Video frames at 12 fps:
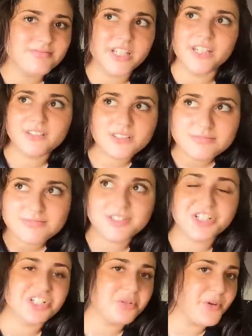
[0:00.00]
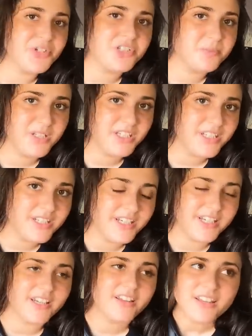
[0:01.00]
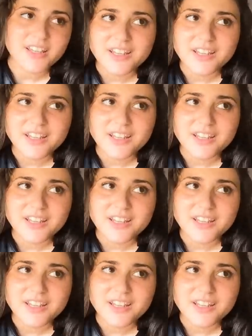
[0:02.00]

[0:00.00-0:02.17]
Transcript: Like, they're supposed to be eating.